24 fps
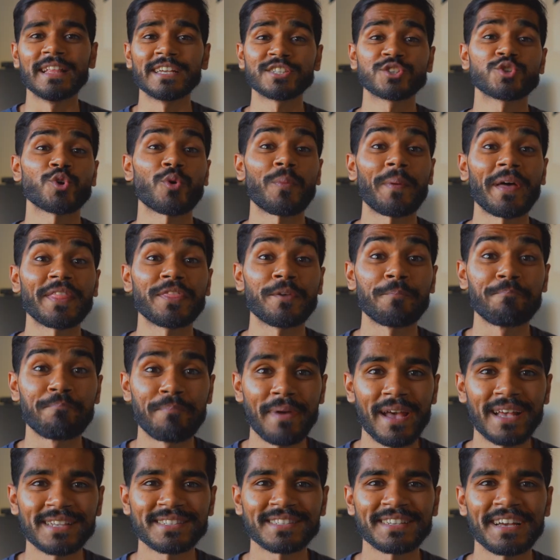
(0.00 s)
Let's talk about the
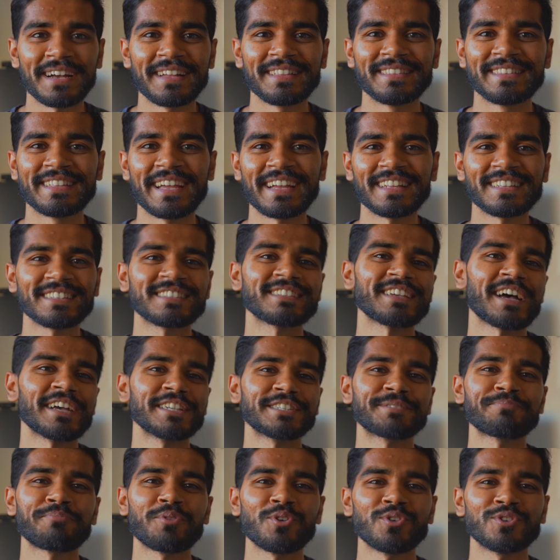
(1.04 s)
best data
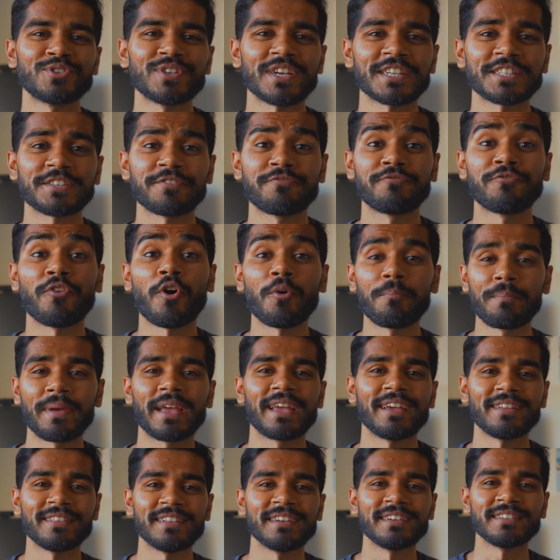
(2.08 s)
science projects for
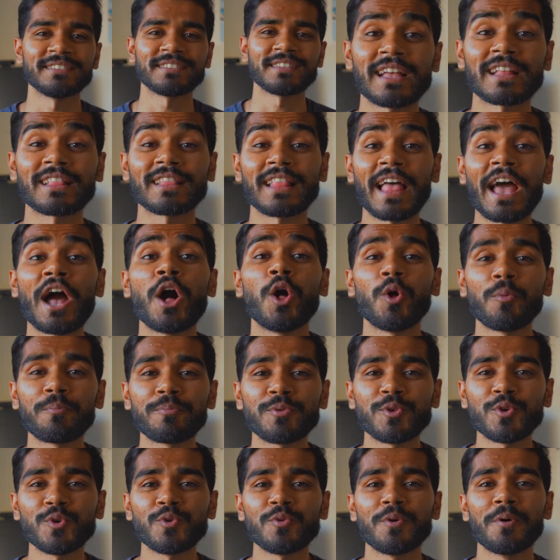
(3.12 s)
beginners that'll
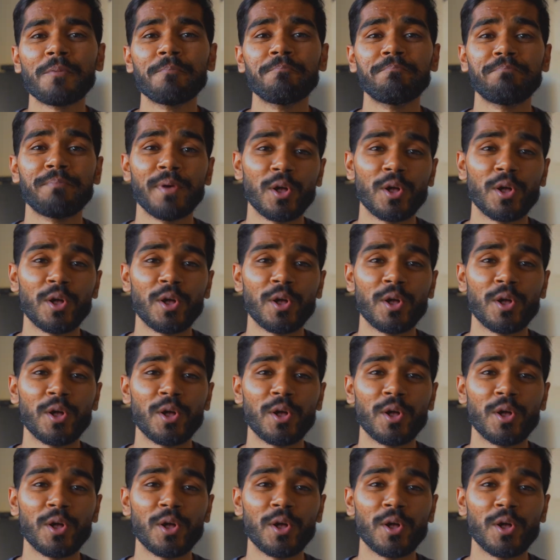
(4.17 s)
help you